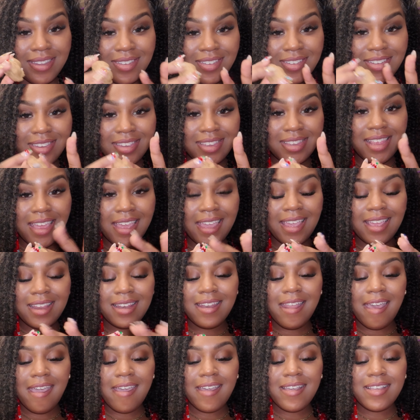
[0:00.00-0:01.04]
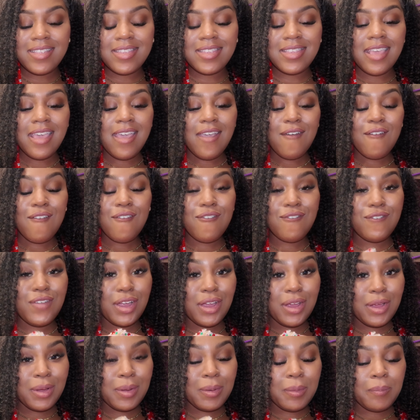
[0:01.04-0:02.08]
Just like nice,
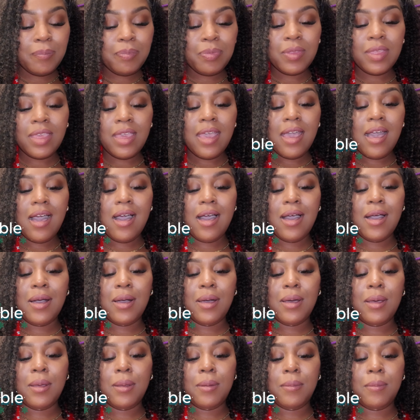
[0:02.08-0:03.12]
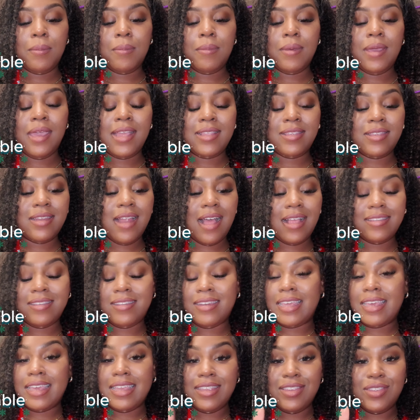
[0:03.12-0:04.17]
firm. It's not
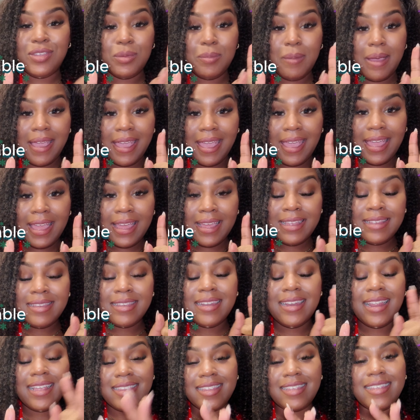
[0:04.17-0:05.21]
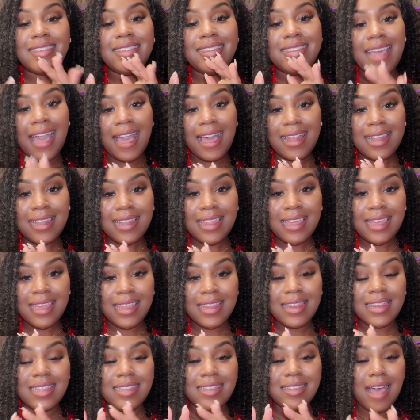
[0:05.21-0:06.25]
sticking to my hands, and that's
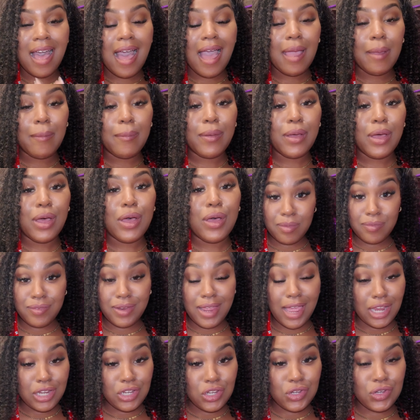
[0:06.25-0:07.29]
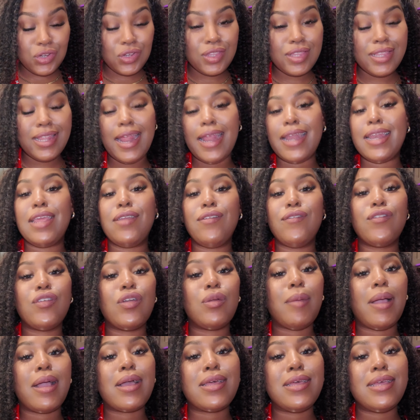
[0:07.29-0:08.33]
exactly the type of texture that I need for
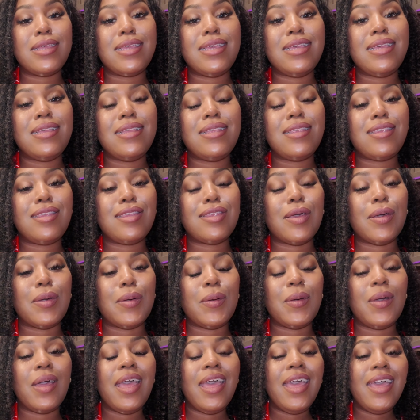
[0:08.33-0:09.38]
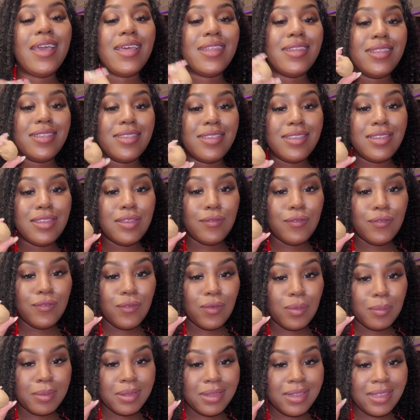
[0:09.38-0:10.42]
my cookies. So this is the
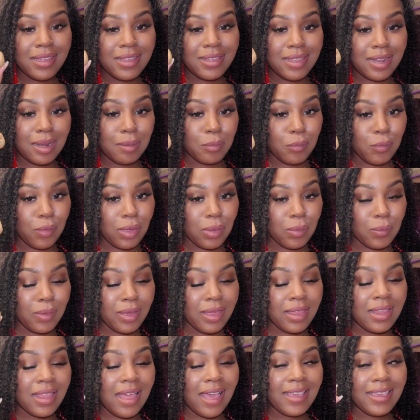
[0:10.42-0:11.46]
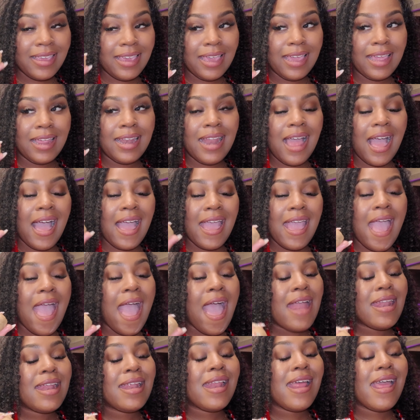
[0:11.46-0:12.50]
formula that I'm going with. Again, I
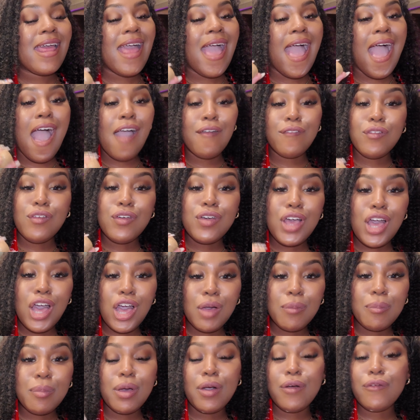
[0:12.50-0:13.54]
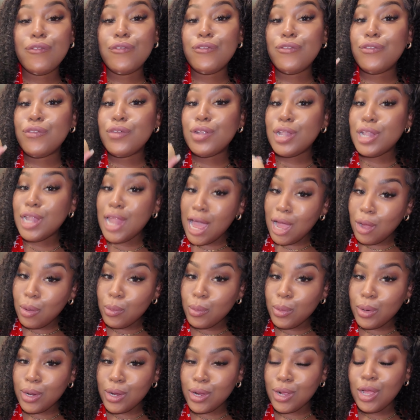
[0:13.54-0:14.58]
added a half a cup of
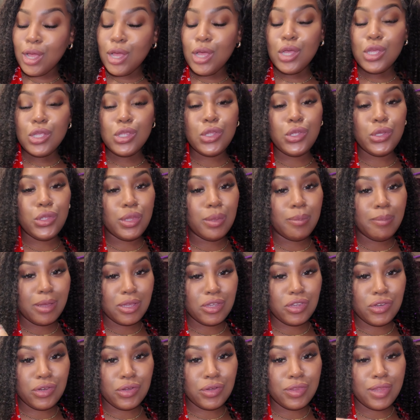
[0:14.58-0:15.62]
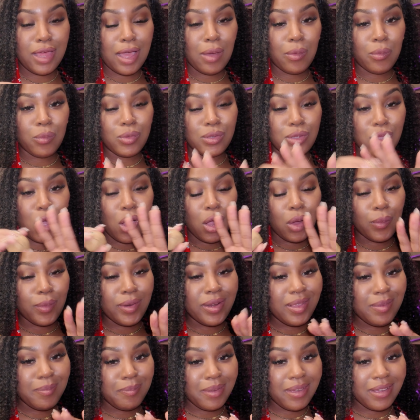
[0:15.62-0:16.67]
flour to the mixture that was
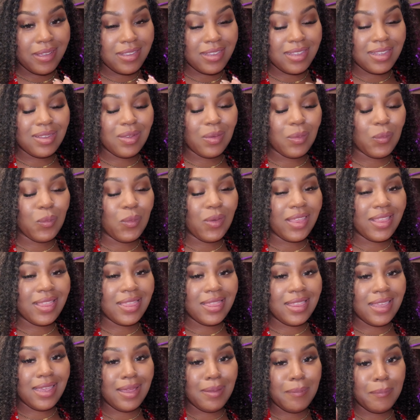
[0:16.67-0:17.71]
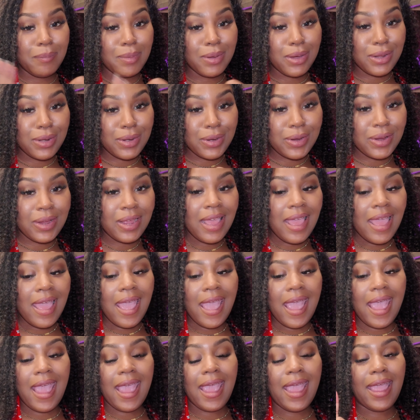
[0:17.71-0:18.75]
already mixed with the butter
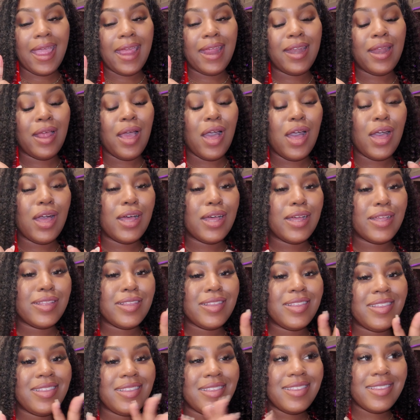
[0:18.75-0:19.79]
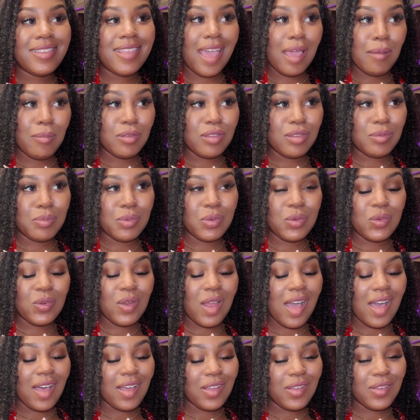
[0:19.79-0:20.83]
and a tablespoon
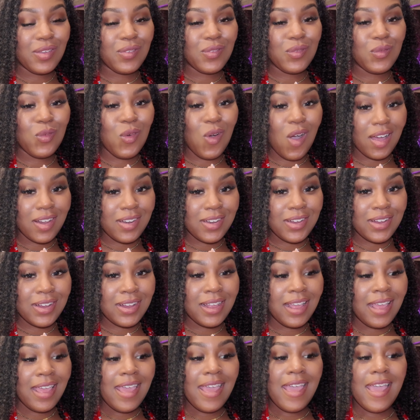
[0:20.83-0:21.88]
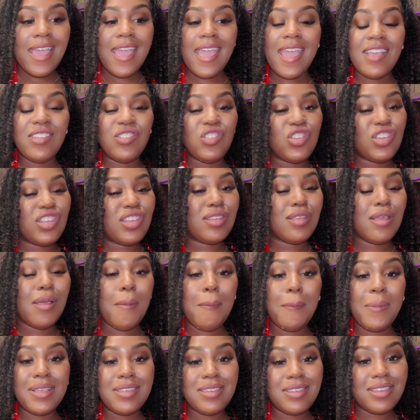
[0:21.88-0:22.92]
of water and just
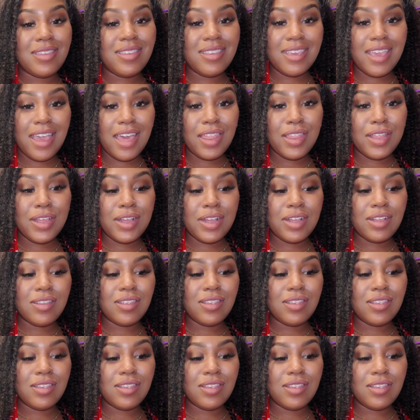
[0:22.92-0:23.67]
mix it together.